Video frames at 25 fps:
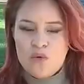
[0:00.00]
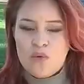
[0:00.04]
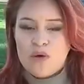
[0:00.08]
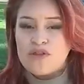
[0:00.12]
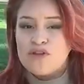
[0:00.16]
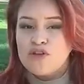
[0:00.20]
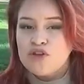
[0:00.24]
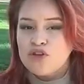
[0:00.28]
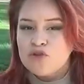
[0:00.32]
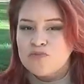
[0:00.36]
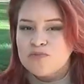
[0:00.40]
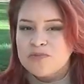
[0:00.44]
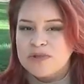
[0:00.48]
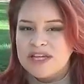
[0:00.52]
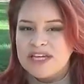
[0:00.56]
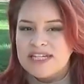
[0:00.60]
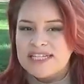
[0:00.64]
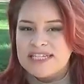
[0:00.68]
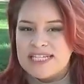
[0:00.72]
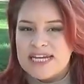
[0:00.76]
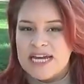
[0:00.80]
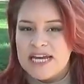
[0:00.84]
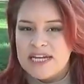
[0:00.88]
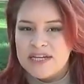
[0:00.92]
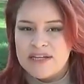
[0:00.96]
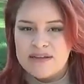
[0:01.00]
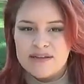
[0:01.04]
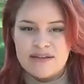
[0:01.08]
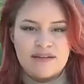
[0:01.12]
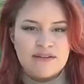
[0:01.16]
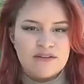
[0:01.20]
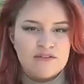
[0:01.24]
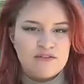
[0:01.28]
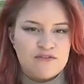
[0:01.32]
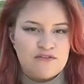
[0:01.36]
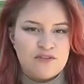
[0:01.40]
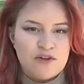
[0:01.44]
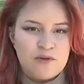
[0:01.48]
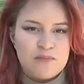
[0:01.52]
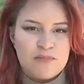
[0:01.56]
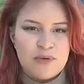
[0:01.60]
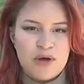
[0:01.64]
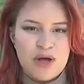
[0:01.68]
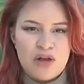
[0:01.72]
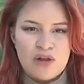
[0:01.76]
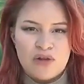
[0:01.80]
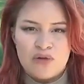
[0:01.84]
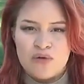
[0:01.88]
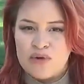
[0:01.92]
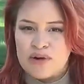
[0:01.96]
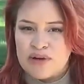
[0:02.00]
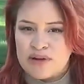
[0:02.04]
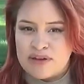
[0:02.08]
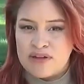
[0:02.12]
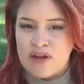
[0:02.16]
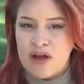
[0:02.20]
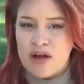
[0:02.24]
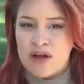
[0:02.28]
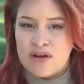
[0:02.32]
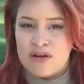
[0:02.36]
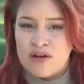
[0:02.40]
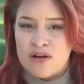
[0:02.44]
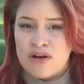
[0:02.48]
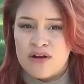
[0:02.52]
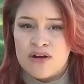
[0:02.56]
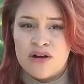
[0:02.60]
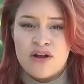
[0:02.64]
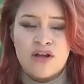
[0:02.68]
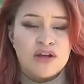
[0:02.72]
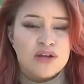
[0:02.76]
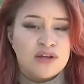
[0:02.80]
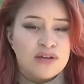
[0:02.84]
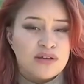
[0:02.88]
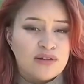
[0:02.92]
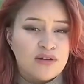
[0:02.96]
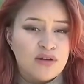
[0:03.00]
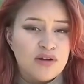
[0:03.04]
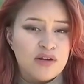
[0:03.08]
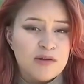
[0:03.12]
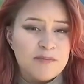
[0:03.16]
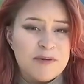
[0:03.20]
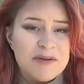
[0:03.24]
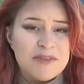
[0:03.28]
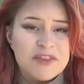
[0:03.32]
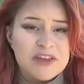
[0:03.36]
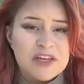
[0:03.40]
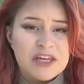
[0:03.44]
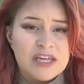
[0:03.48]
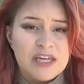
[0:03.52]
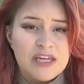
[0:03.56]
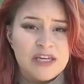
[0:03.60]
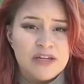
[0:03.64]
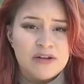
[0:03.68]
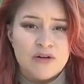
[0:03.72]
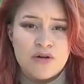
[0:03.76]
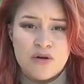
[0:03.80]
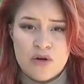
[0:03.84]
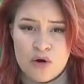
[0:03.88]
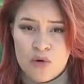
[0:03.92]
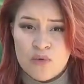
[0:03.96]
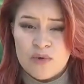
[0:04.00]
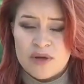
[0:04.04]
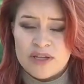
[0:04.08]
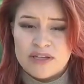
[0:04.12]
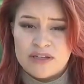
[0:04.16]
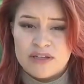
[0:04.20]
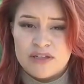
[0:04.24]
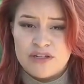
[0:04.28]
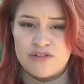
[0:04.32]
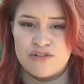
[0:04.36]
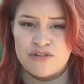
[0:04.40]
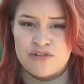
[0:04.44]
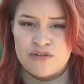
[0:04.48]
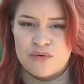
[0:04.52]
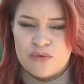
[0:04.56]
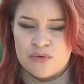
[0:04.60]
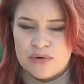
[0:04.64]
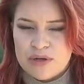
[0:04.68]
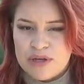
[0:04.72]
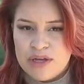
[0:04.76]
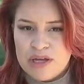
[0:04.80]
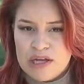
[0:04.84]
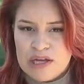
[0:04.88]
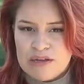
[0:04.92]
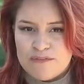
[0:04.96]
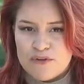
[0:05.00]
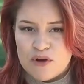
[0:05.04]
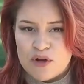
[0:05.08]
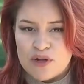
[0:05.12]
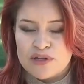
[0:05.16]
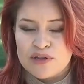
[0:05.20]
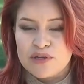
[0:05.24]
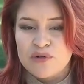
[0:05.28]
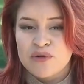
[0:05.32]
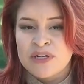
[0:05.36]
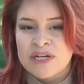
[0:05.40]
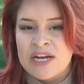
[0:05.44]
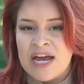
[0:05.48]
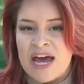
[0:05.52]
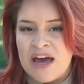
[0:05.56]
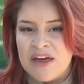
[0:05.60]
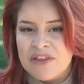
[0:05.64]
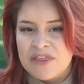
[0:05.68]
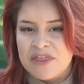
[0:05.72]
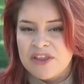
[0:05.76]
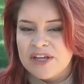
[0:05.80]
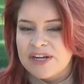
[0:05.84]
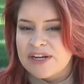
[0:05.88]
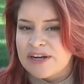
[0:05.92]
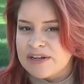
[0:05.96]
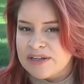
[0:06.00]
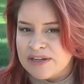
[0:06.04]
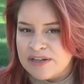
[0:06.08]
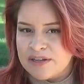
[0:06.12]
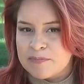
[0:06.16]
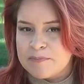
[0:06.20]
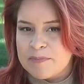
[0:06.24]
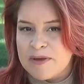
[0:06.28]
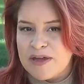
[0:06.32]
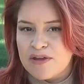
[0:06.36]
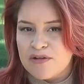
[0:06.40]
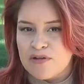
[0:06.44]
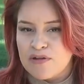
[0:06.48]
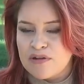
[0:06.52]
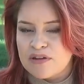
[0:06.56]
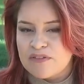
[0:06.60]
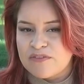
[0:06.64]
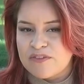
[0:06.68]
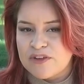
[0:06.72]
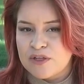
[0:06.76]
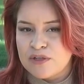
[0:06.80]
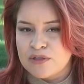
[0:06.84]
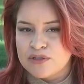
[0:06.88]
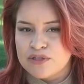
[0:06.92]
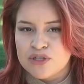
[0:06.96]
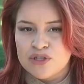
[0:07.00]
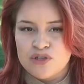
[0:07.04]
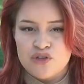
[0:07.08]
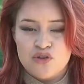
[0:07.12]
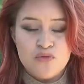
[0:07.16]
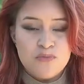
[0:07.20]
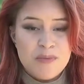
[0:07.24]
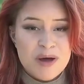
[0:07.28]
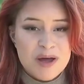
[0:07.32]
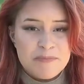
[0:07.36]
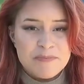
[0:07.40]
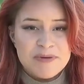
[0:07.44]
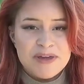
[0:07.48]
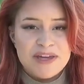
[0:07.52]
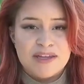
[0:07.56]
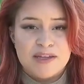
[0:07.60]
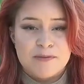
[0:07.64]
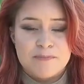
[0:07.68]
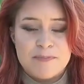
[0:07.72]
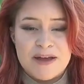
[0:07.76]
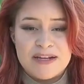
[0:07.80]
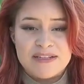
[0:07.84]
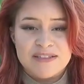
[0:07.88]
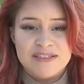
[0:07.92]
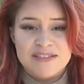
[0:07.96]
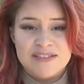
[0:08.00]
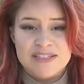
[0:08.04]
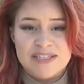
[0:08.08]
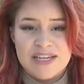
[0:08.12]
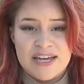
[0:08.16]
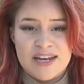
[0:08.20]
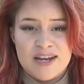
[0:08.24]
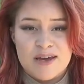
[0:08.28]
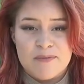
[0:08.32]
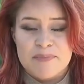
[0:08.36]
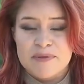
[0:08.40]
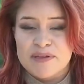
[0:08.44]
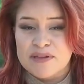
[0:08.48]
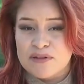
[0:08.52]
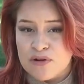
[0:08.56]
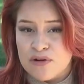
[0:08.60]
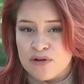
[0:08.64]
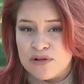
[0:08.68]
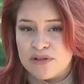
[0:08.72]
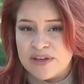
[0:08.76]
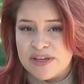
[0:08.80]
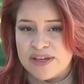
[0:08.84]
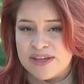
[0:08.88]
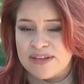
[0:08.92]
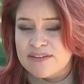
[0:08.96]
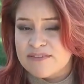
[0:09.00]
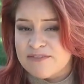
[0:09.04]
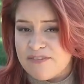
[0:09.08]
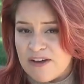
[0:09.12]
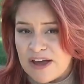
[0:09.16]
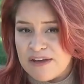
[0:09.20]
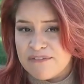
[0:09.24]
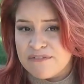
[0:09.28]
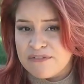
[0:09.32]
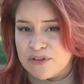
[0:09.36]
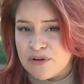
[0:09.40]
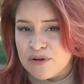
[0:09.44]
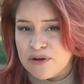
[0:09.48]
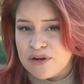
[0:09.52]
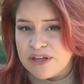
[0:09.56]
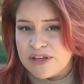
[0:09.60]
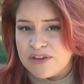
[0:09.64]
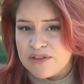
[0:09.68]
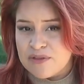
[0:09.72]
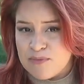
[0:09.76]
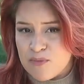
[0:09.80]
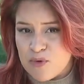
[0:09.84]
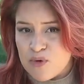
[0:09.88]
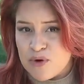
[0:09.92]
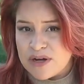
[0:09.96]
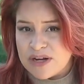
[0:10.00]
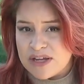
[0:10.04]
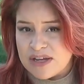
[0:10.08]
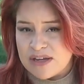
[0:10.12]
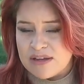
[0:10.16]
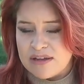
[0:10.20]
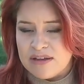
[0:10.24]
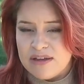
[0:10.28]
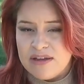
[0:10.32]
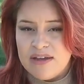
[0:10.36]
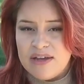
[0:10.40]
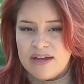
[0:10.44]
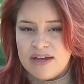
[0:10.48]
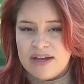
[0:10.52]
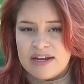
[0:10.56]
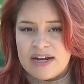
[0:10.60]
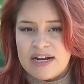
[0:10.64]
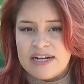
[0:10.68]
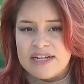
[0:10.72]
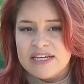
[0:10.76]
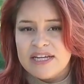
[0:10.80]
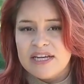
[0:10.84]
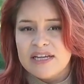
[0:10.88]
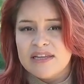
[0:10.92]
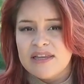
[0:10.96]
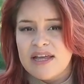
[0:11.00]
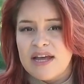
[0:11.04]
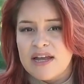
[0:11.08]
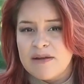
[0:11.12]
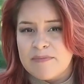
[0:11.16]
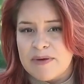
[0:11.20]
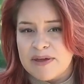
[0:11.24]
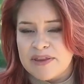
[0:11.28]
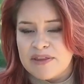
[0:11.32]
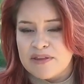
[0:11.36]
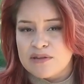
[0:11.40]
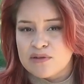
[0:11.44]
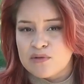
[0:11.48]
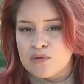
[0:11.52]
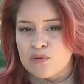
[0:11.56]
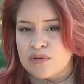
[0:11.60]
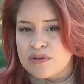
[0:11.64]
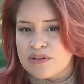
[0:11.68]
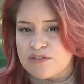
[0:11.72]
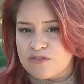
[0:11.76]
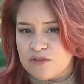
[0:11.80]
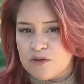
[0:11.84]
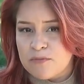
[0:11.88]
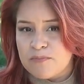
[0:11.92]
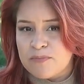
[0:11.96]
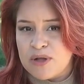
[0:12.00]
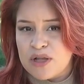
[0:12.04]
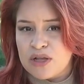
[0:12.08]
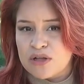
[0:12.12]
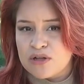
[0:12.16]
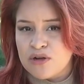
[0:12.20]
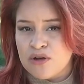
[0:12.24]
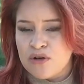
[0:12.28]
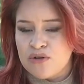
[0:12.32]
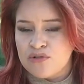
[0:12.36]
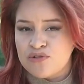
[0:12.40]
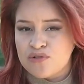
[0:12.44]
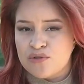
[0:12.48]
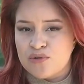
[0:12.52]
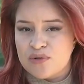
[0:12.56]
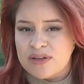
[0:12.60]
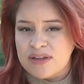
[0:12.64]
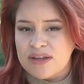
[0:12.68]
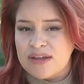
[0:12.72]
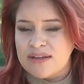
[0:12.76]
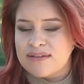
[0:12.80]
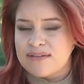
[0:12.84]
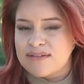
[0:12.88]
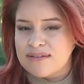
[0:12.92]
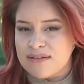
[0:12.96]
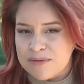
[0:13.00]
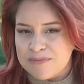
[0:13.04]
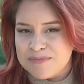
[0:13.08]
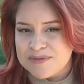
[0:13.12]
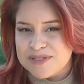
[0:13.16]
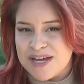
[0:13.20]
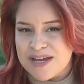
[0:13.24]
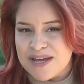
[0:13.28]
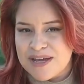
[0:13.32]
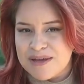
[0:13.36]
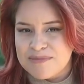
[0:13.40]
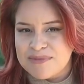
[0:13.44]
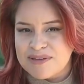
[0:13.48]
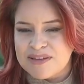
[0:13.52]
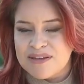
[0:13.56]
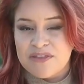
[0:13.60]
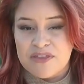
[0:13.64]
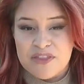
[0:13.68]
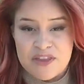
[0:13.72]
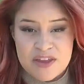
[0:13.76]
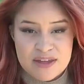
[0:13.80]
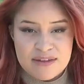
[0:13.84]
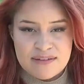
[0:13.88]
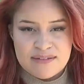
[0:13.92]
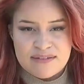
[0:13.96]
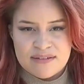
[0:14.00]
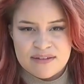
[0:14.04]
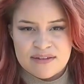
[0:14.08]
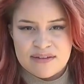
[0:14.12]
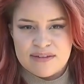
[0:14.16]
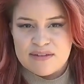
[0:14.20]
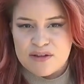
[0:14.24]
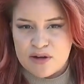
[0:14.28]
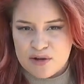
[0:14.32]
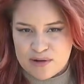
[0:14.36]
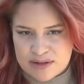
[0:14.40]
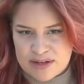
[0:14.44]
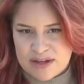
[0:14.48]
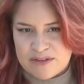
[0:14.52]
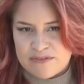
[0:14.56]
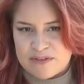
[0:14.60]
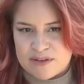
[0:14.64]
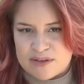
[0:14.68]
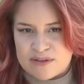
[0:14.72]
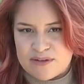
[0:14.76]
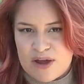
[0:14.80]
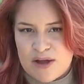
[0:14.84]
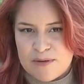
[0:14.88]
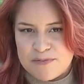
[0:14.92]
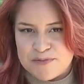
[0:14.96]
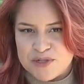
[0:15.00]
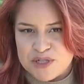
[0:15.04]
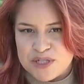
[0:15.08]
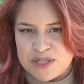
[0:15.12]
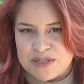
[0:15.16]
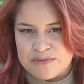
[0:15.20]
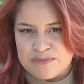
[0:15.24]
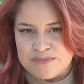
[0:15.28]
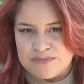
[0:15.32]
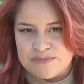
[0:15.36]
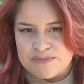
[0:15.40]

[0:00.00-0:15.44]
Whether you play tennis, football, or soccer, concerns about the heat are always an issue. If you're a student athlete at East Bakersfield, you might be expected to get up as early as 5.30 in the morning, an idea led by the school's football coach who says sometimes this is their safest option.